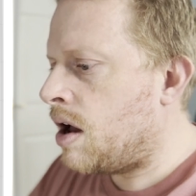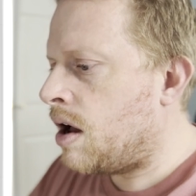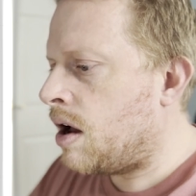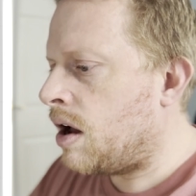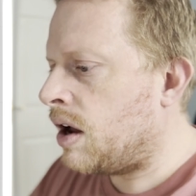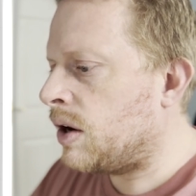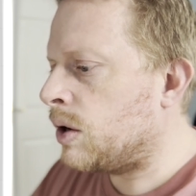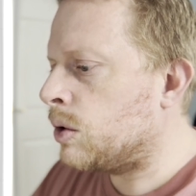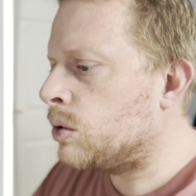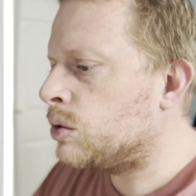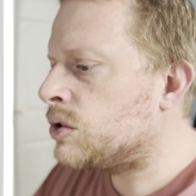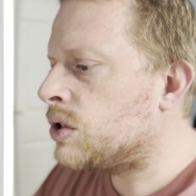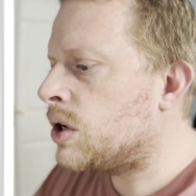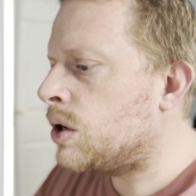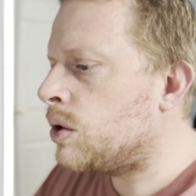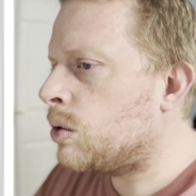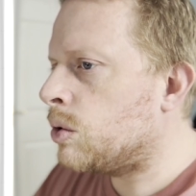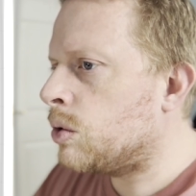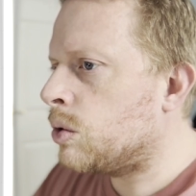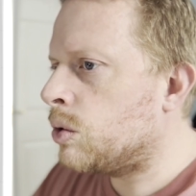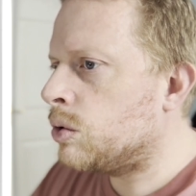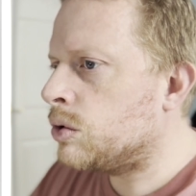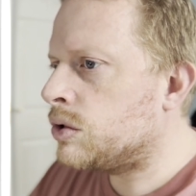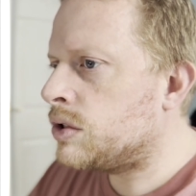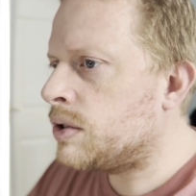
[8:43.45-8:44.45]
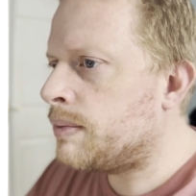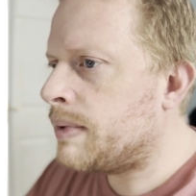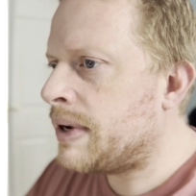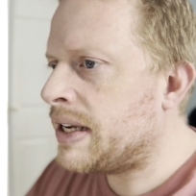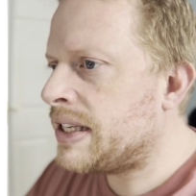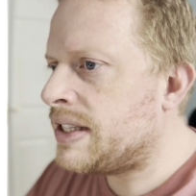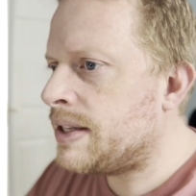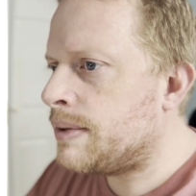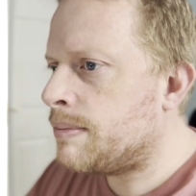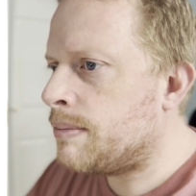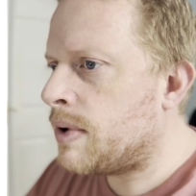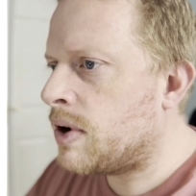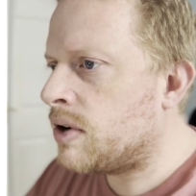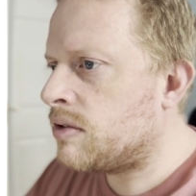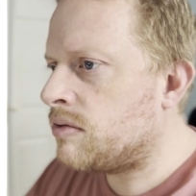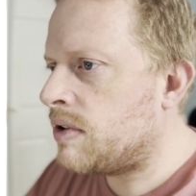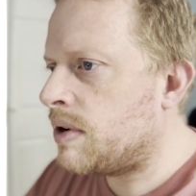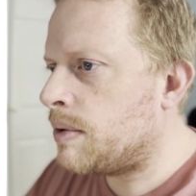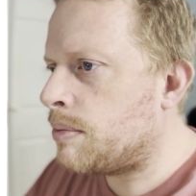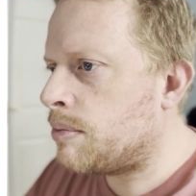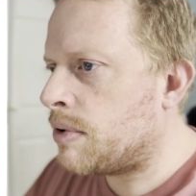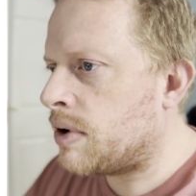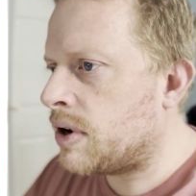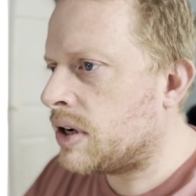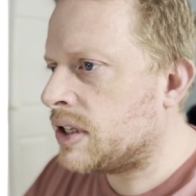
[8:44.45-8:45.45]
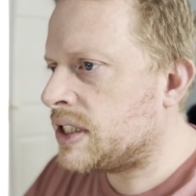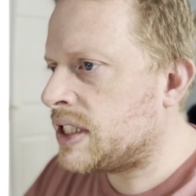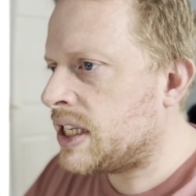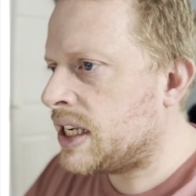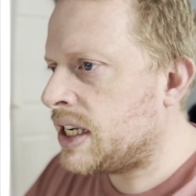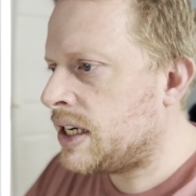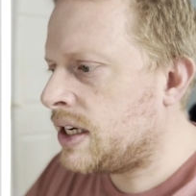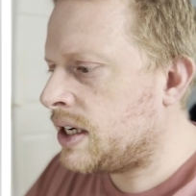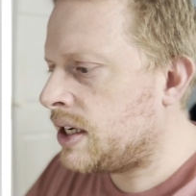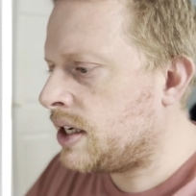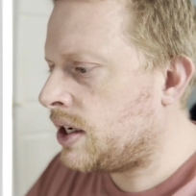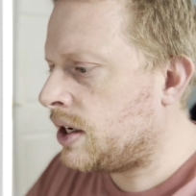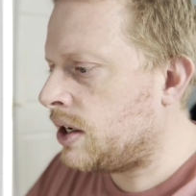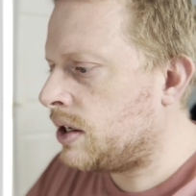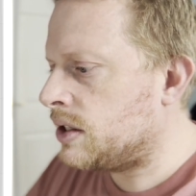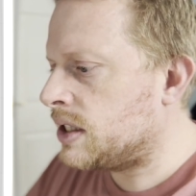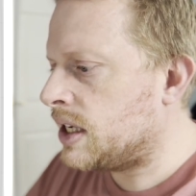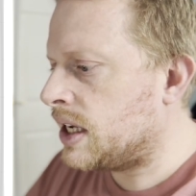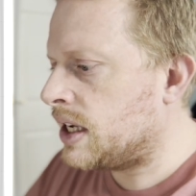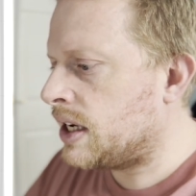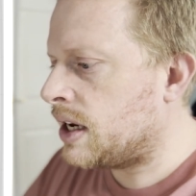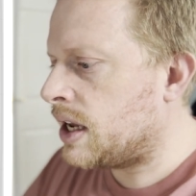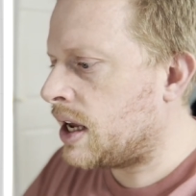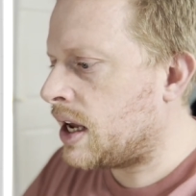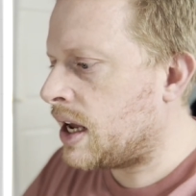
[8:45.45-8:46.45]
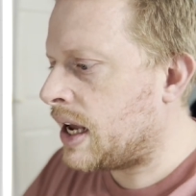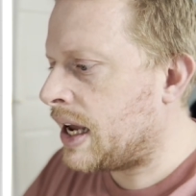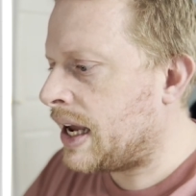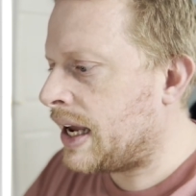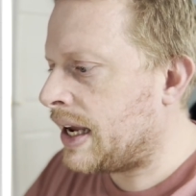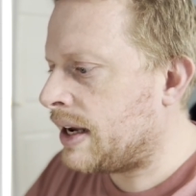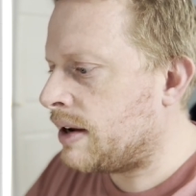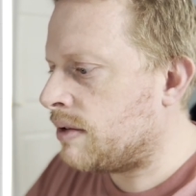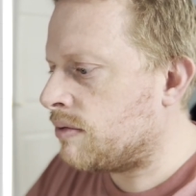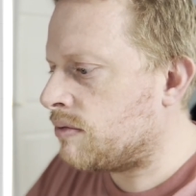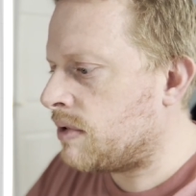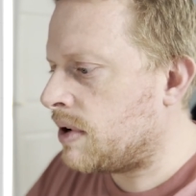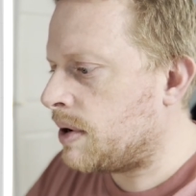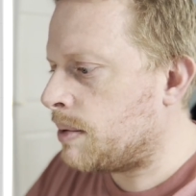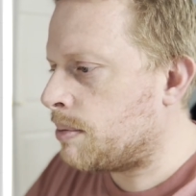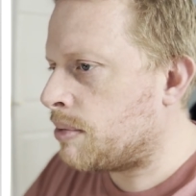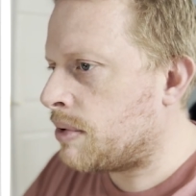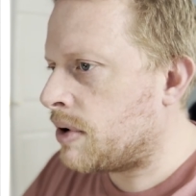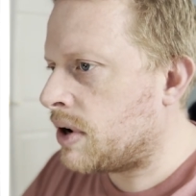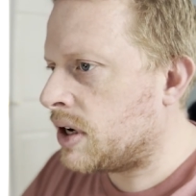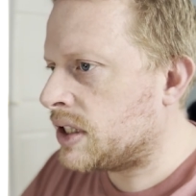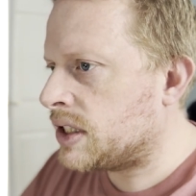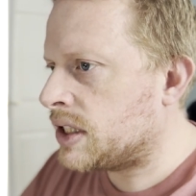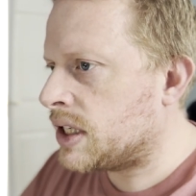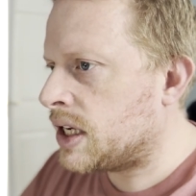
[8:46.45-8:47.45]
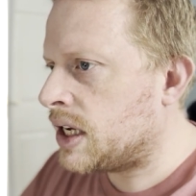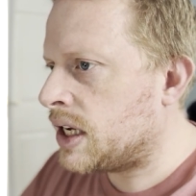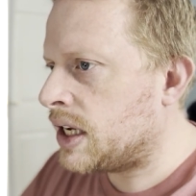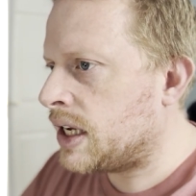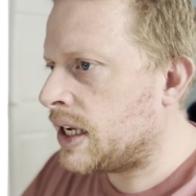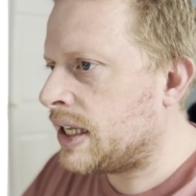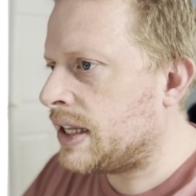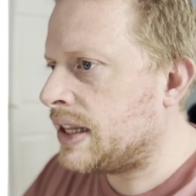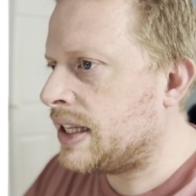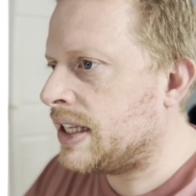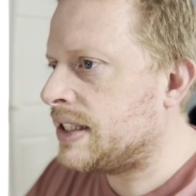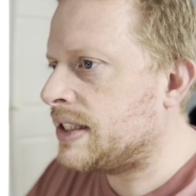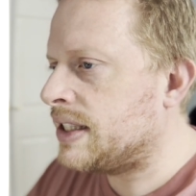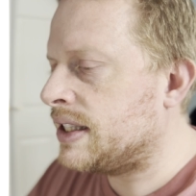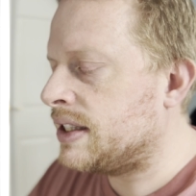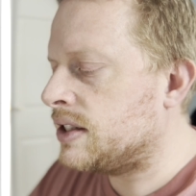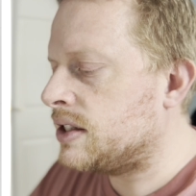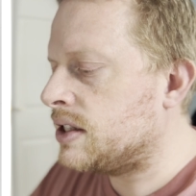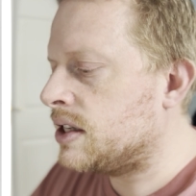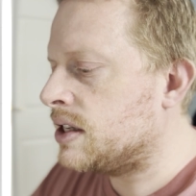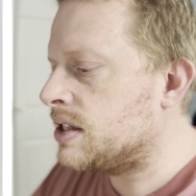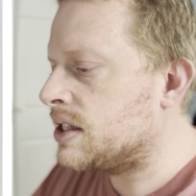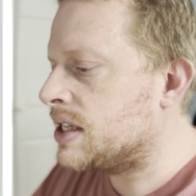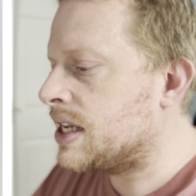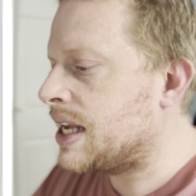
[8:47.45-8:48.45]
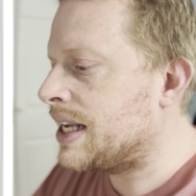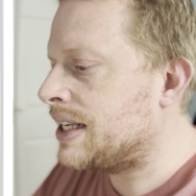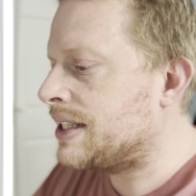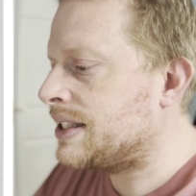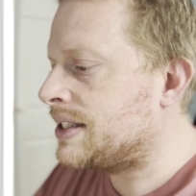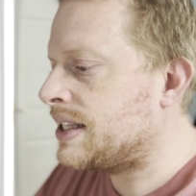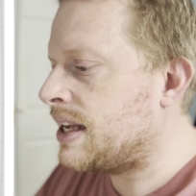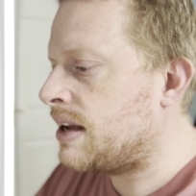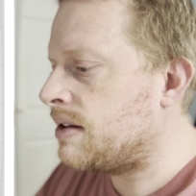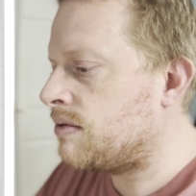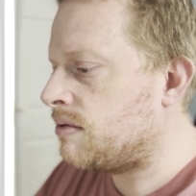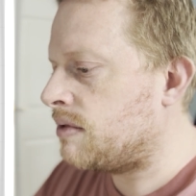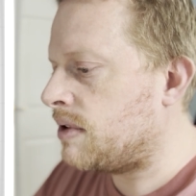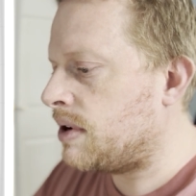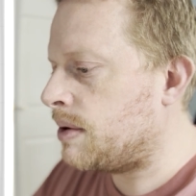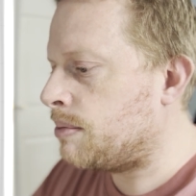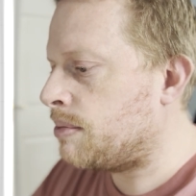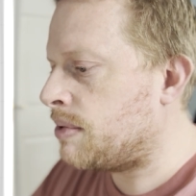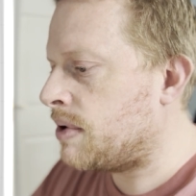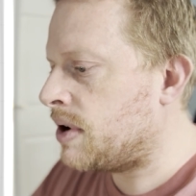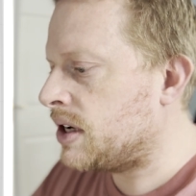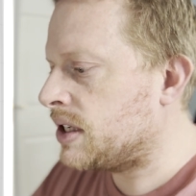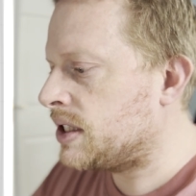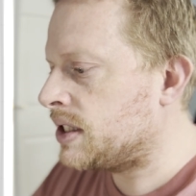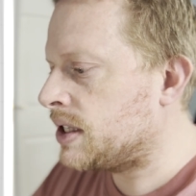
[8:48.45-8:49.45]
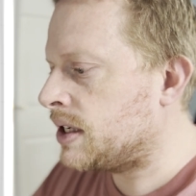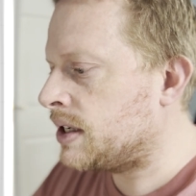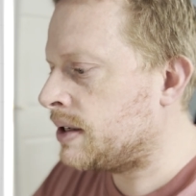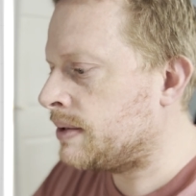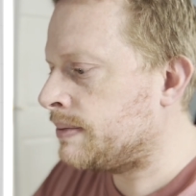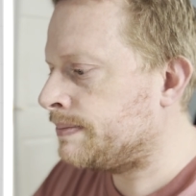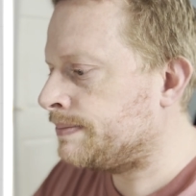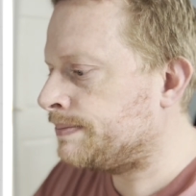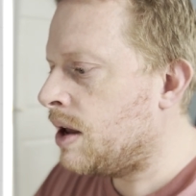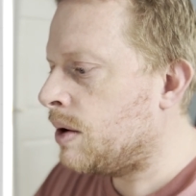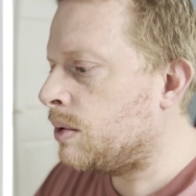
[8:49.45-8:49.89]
I also automated my repricing using a repricer, in this instance a cent repricer,